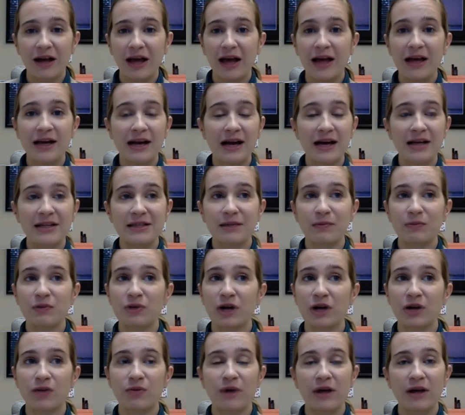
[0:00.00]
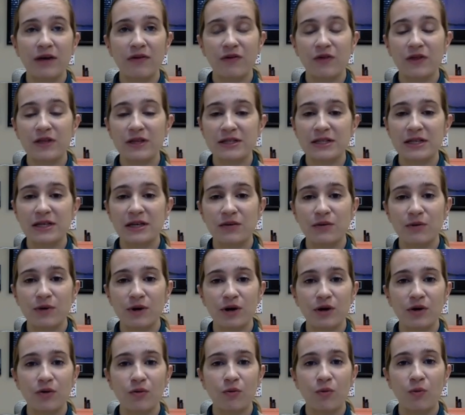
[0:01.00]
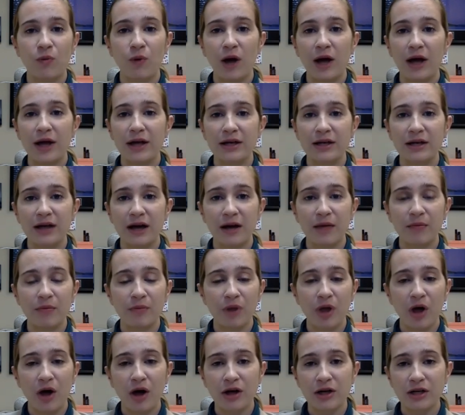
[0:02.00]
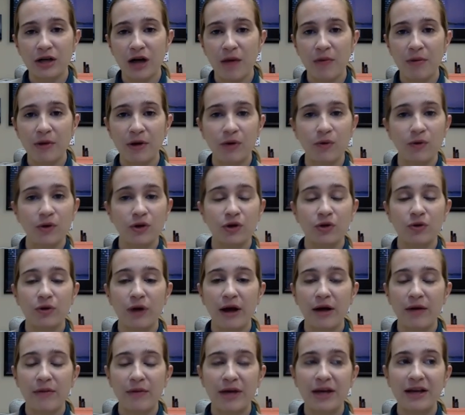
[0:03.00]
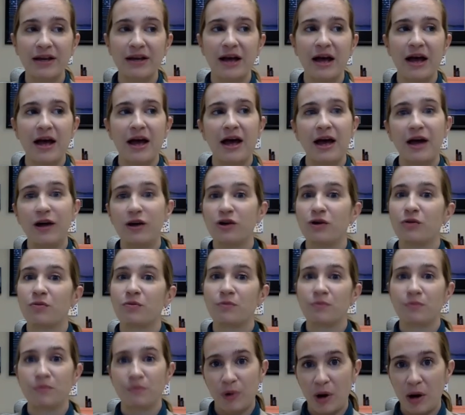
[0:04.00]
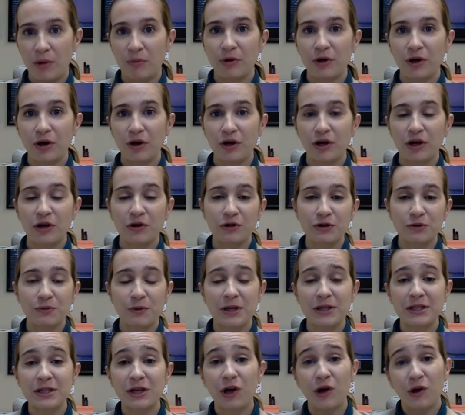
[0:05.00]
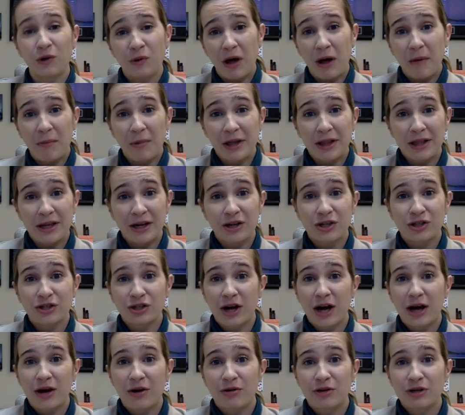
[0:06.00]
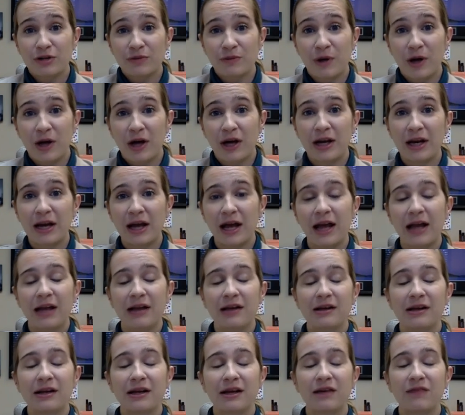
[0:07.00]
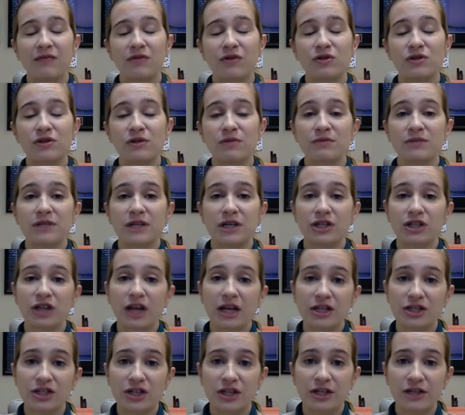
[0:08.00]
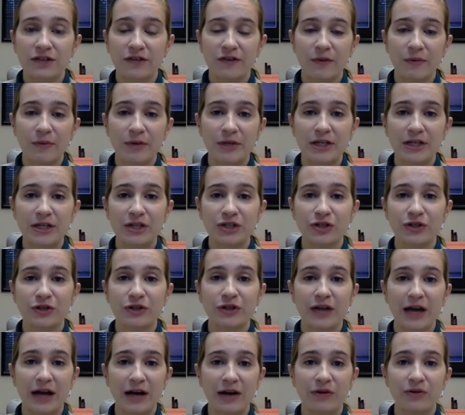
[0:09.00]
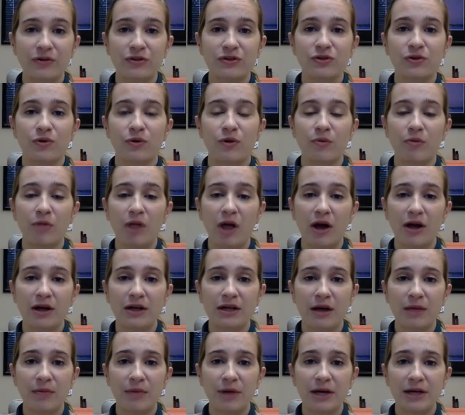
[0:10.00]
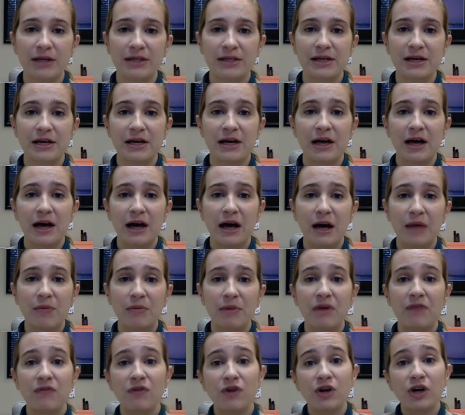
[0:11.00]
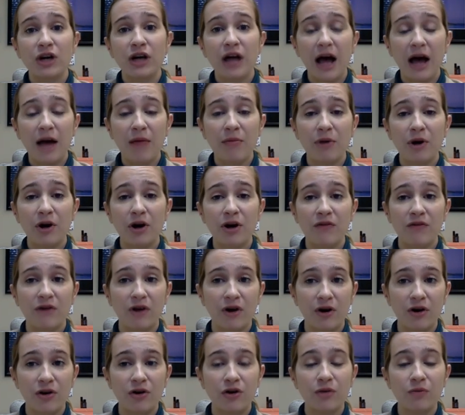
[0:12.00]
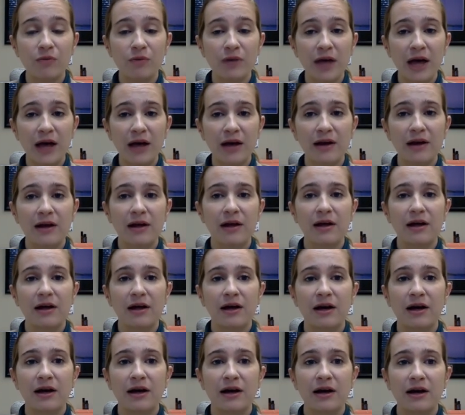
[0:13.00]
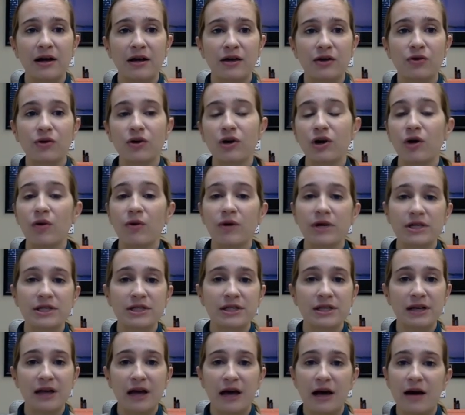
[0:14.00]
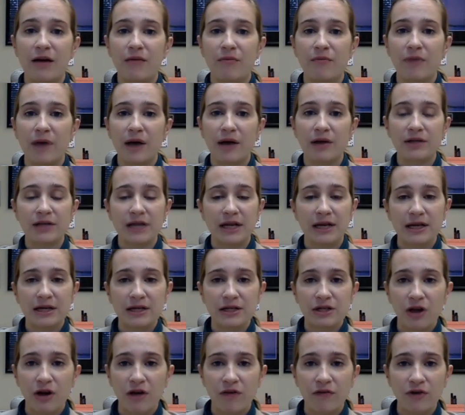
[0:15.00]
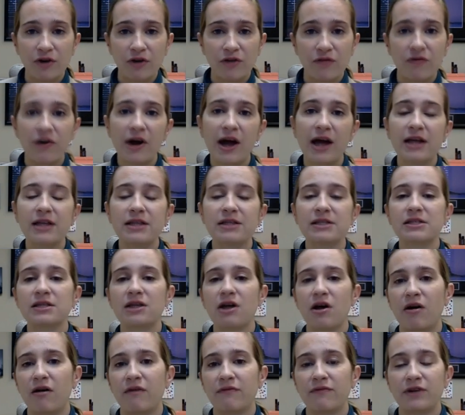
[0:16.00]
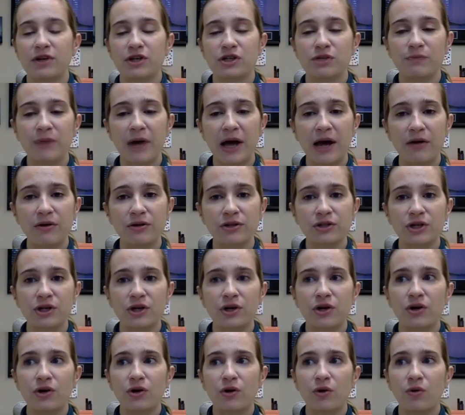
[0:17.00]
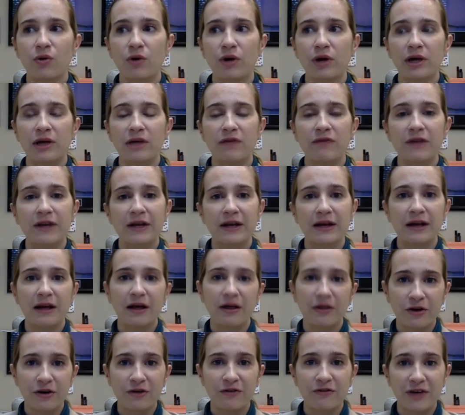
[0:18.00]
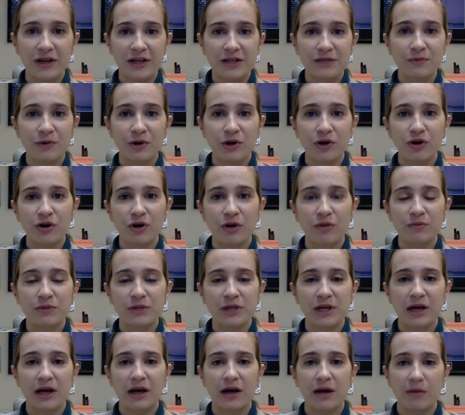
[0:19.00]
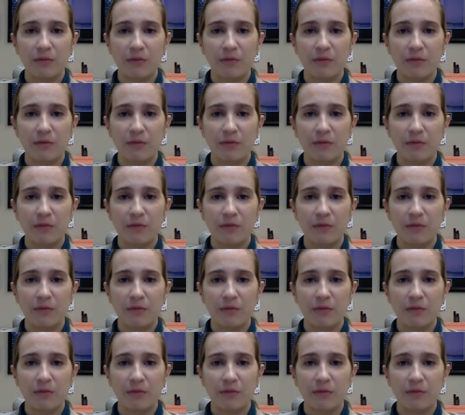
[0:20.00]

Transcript: Hey guys, I'm trying to rank for this keyword. What blog topic would you recommend? And you're probably going to get a response. I'll hop on there and try to respond and give you some suggestions for potential titles or blog topics. If you're not part of our group yet, you can always bounce ideas off your friends, off your spouse, or even in other Facebook groups.